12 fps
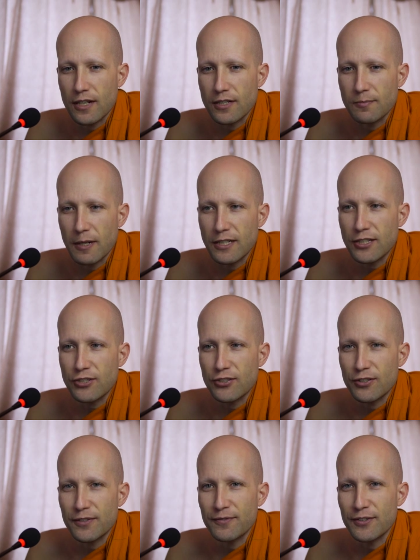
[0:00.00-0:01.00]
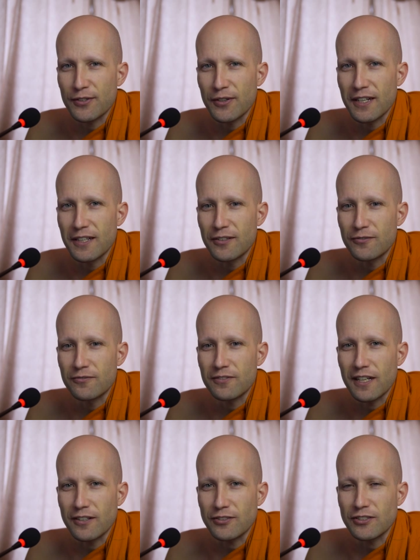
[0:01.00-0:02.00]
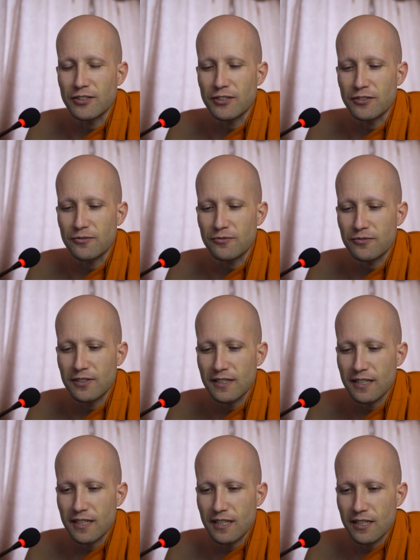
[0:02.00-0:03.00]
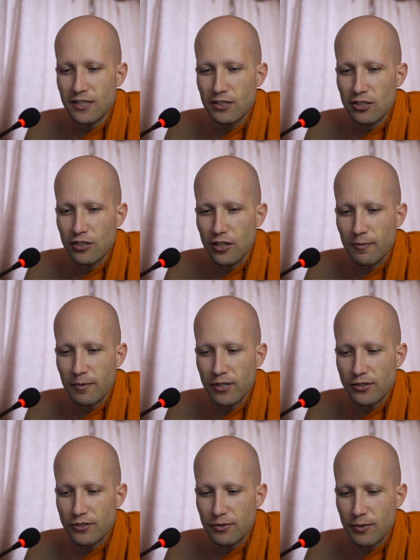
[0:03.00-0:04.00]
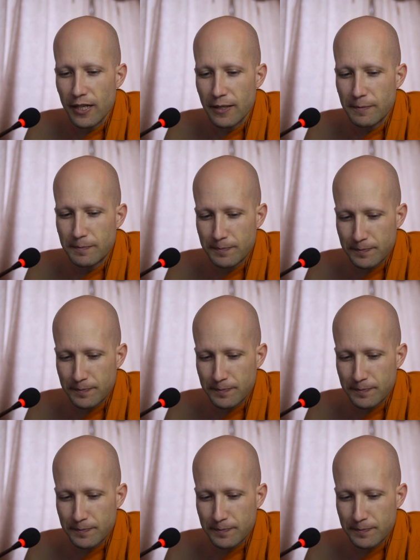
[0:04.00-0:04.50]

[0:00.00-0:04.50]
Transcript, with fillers: as my teacher, even though I live thousands of kilometers away.